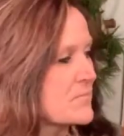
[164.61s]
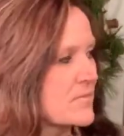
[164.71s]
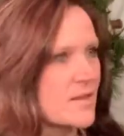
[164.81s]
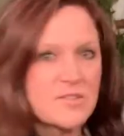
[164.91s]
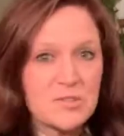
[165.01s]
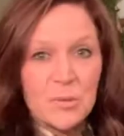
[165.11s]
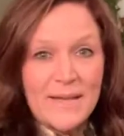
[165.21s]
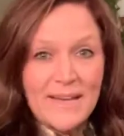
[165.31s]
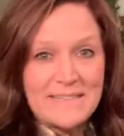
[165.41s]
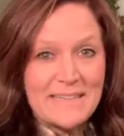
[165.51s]
This is a great
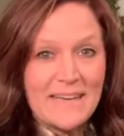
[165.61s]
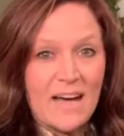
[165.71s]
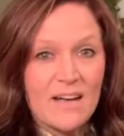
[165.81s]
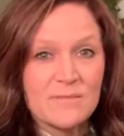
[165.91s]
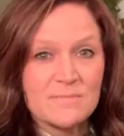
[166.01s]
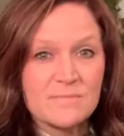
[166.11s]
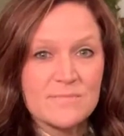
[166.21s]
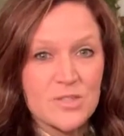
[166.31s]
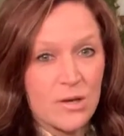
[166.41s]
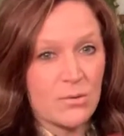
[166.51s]
idea.
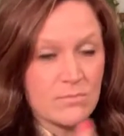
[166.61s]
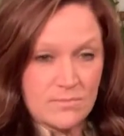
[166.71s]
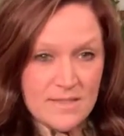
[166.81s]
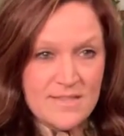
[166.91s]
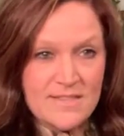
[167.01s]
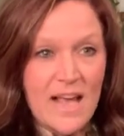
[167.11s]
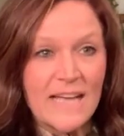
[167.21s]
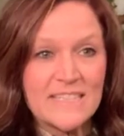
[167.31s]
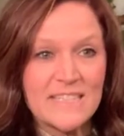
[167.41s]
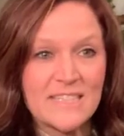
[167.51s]
So this is
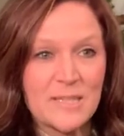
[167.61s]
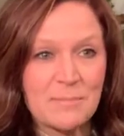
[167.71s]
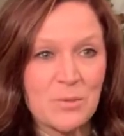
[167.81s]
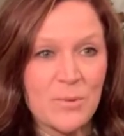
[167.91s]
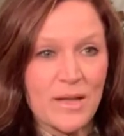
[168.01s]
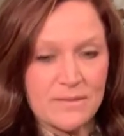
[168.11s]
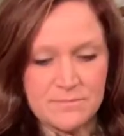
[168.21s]
idea number one.